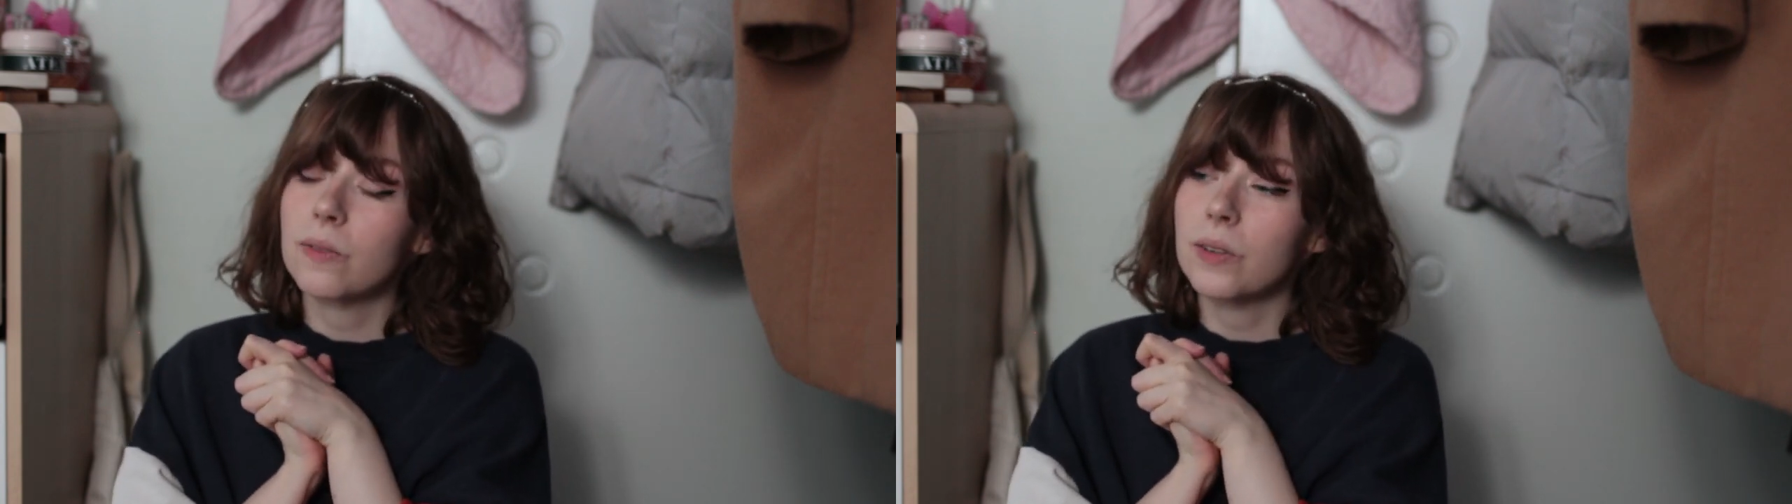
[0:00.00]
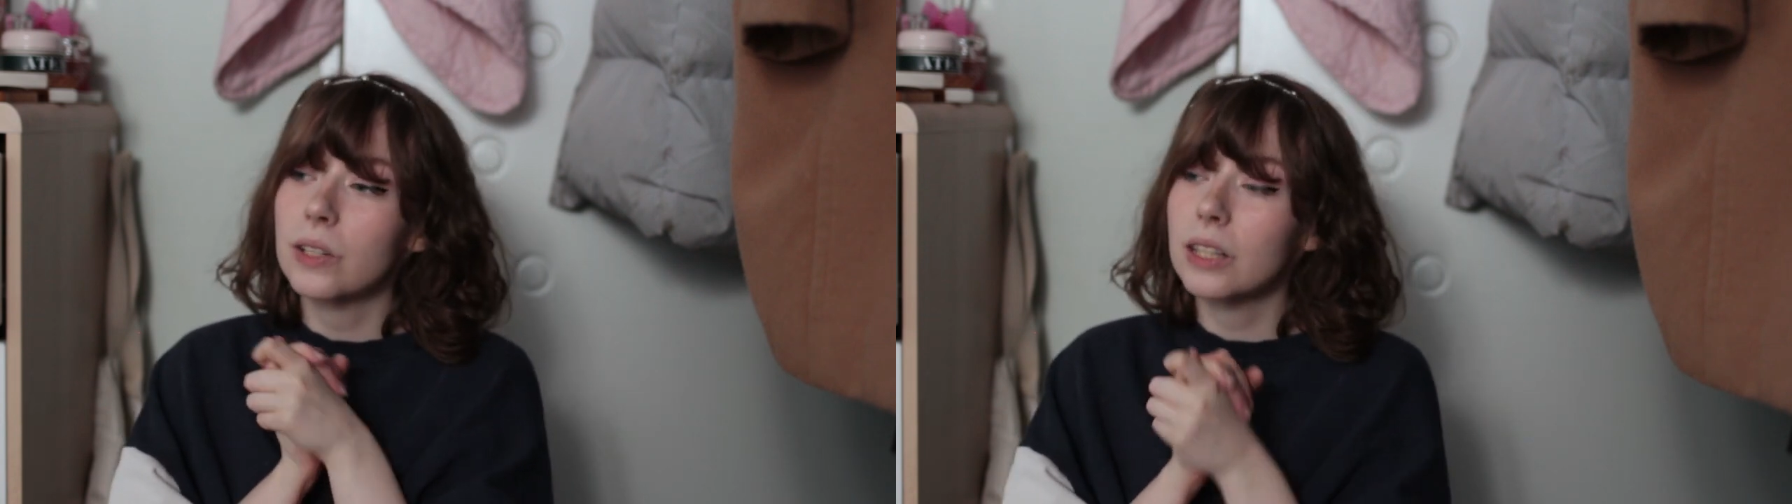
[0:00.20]

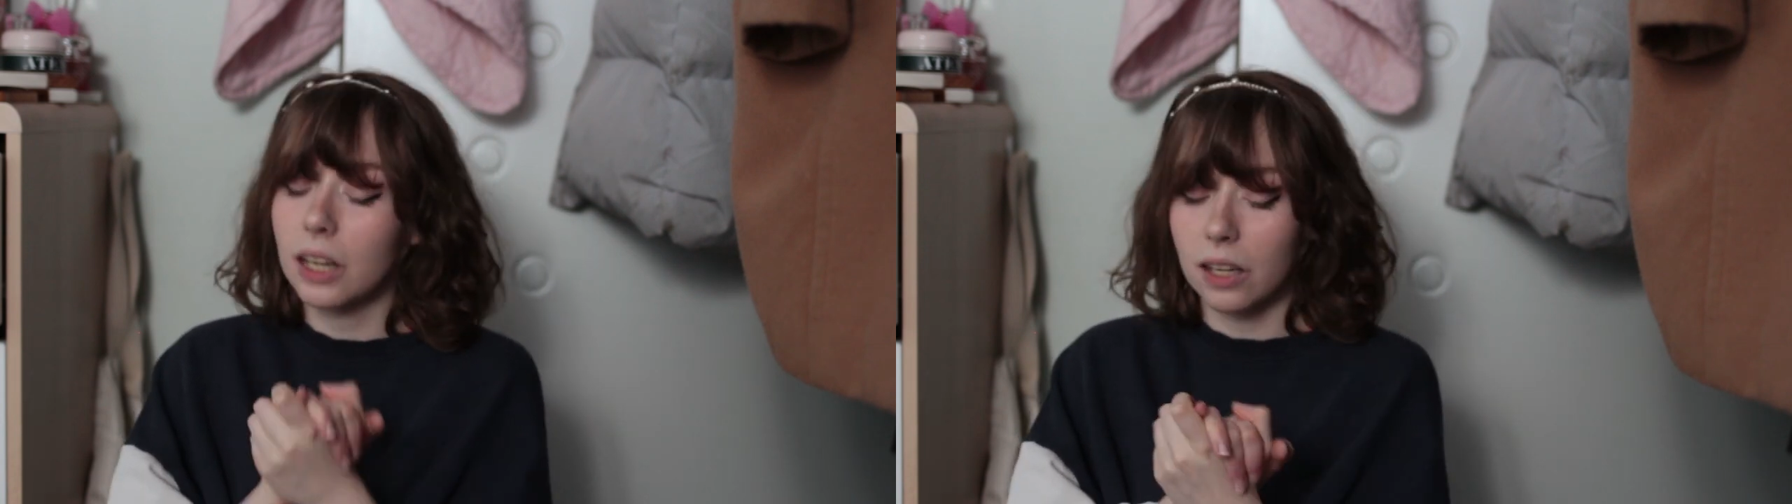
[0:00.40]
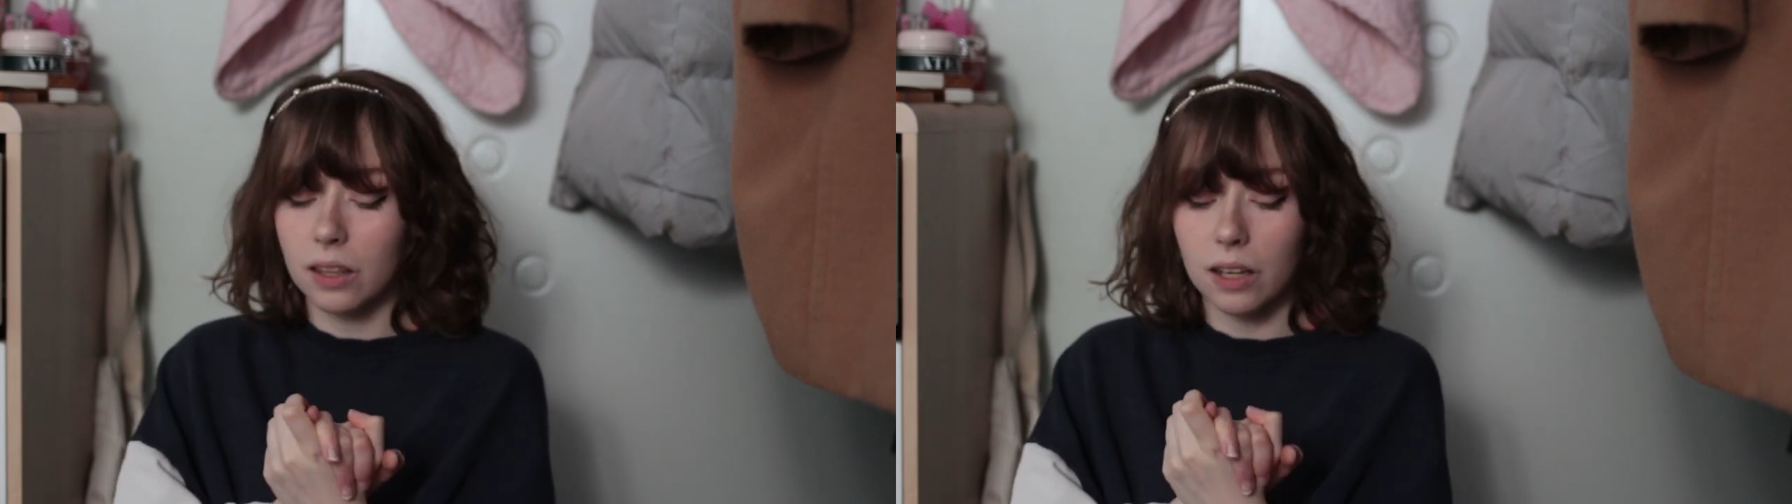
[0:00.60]
The first
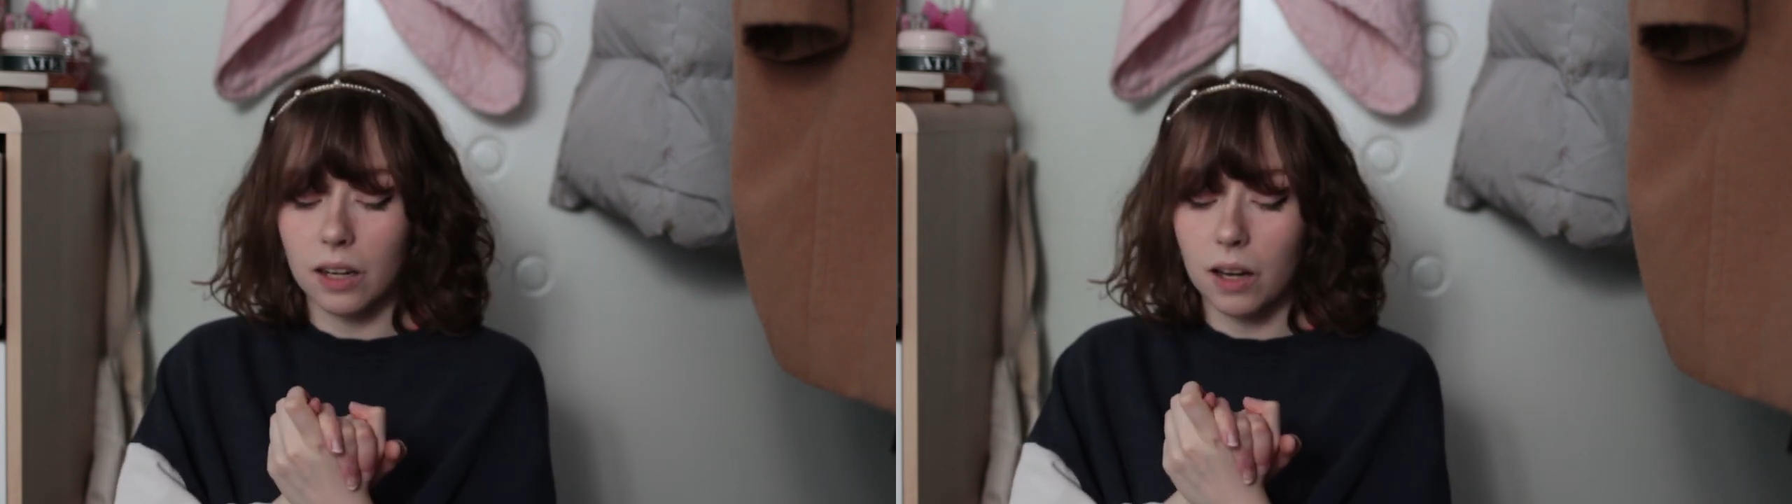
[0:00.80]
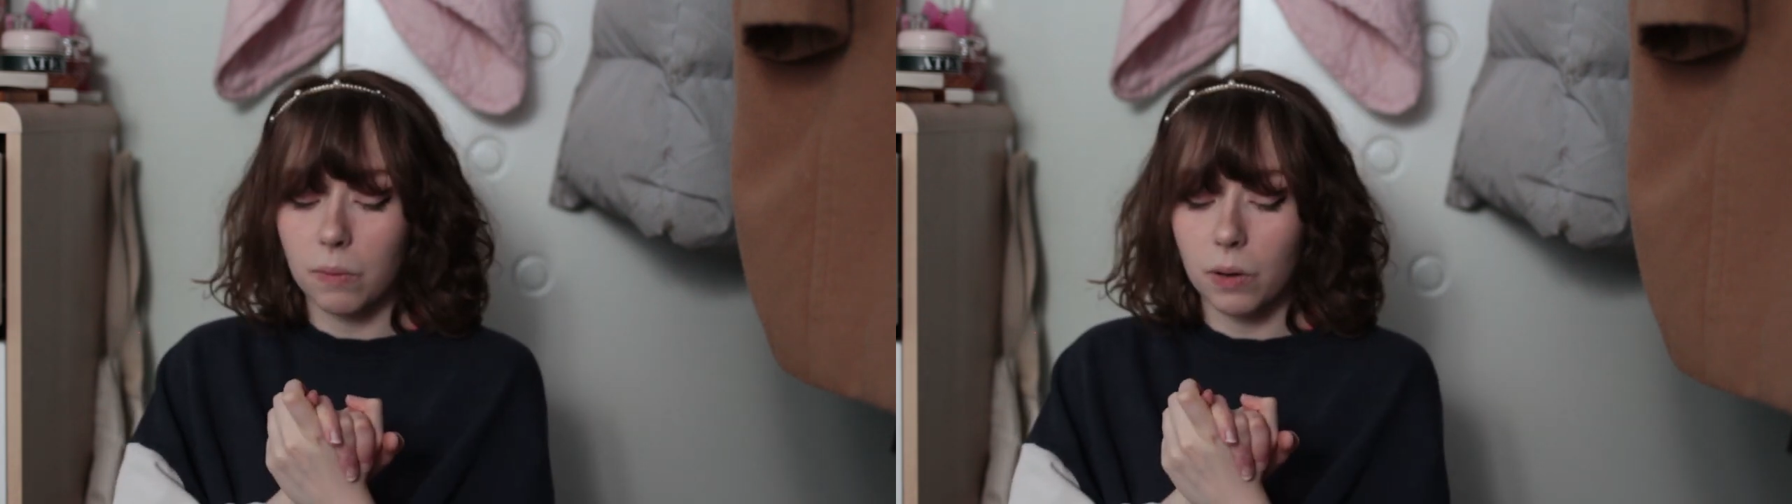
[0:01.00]
thing
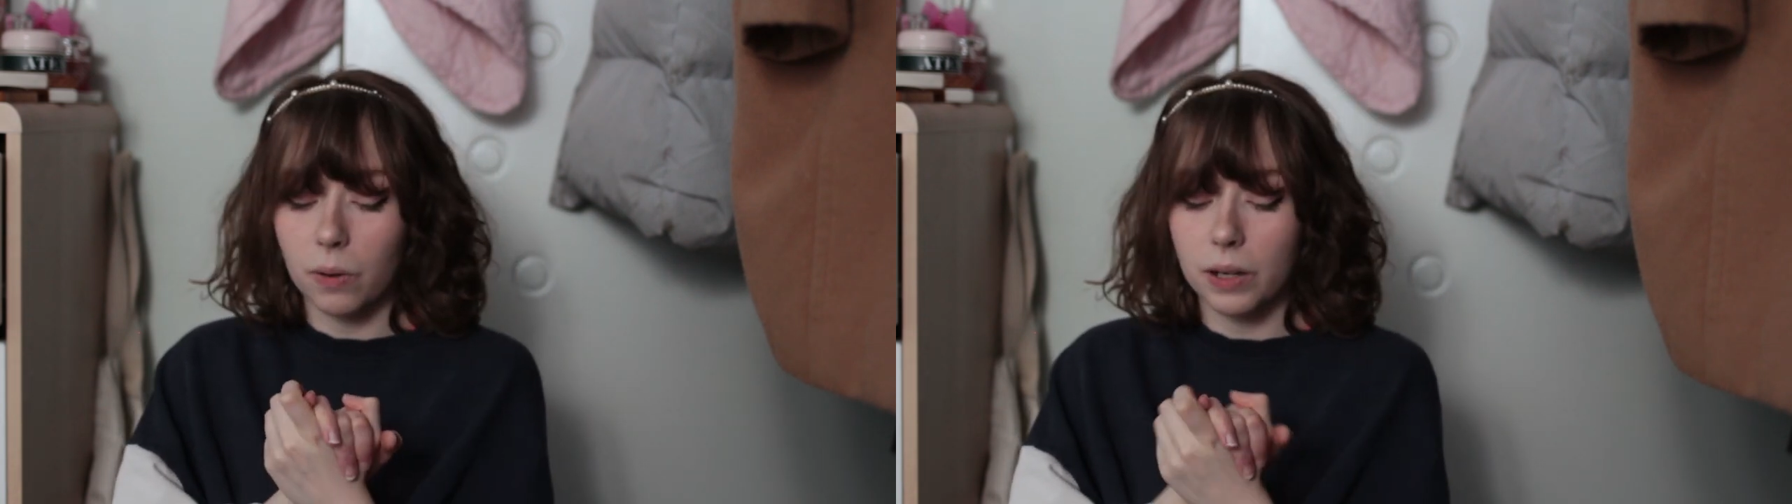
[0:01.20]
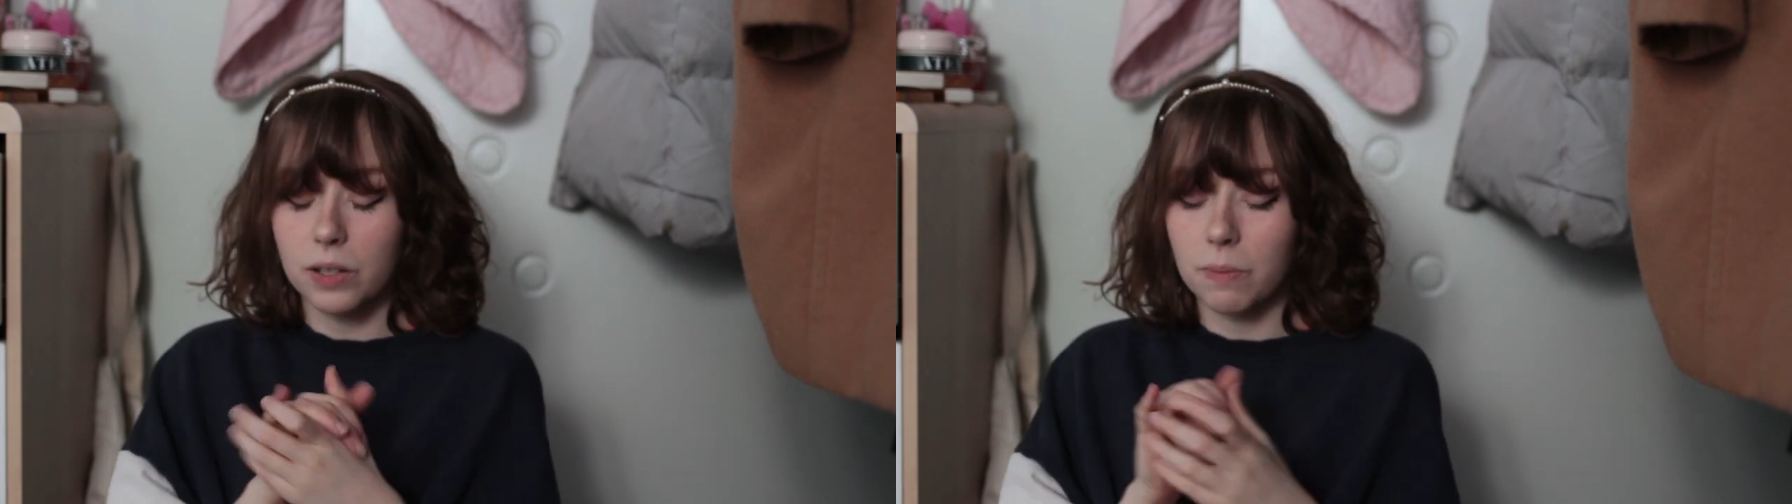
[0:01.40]
that I'm
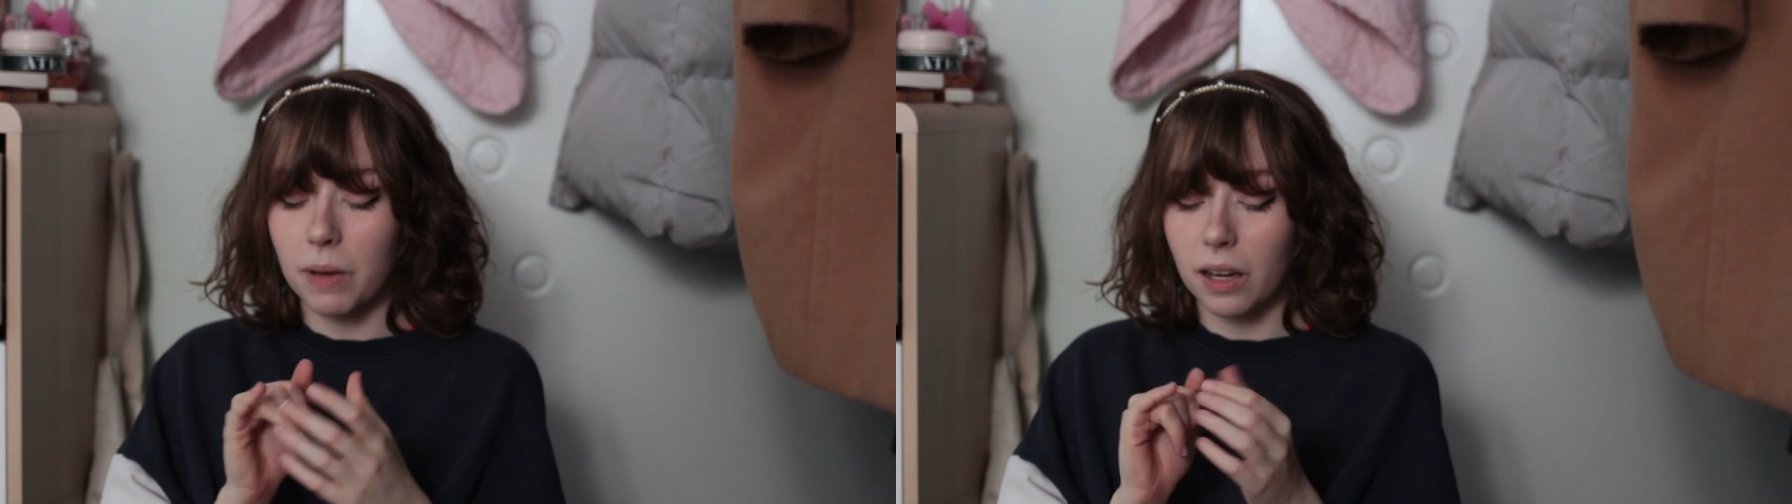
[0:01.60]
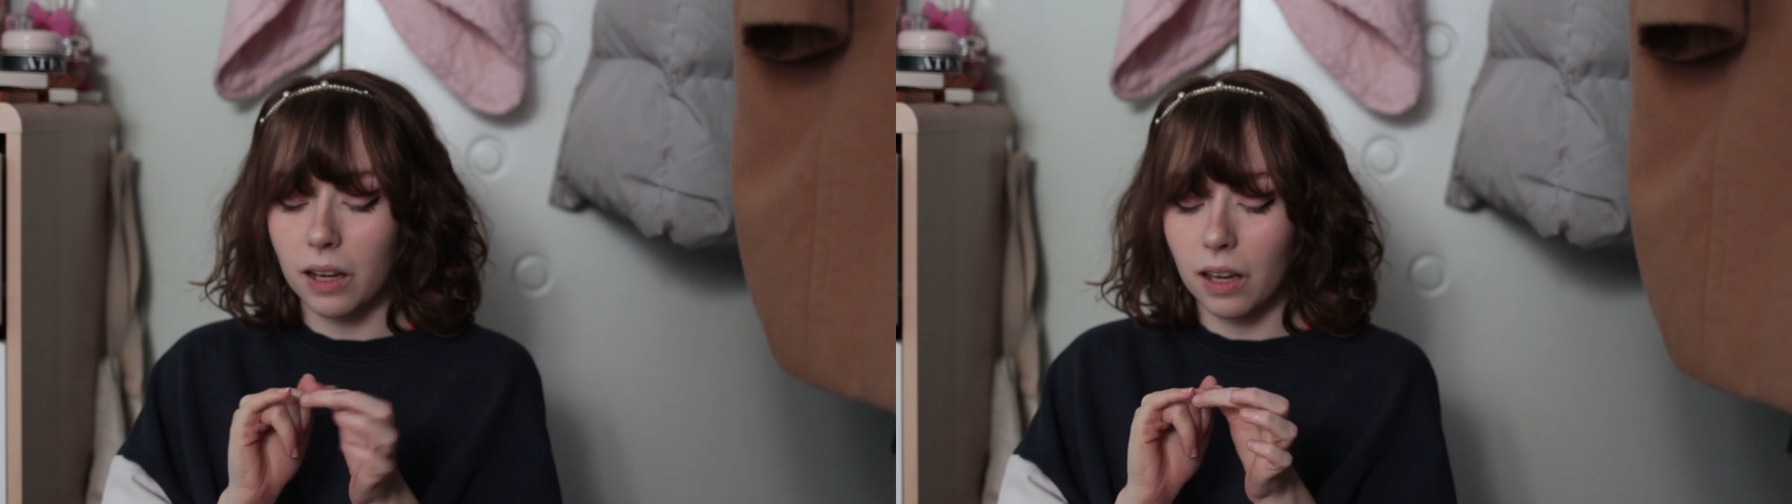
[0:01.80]
going to
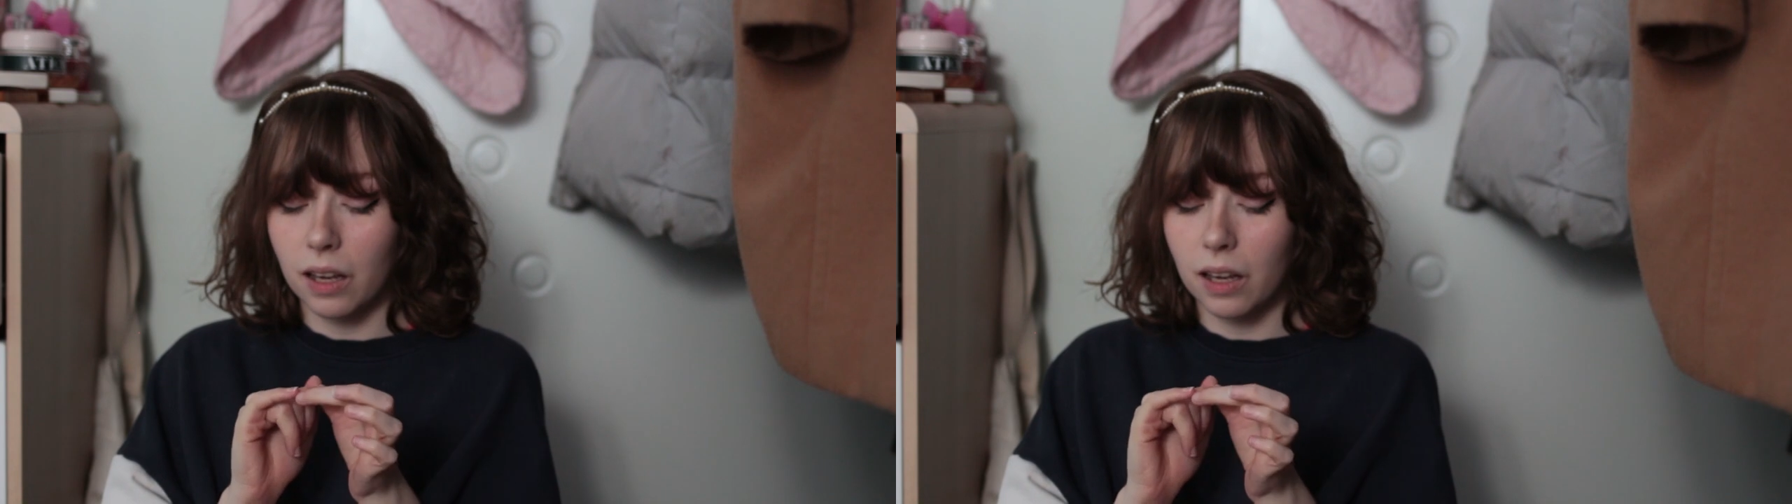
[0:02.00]
make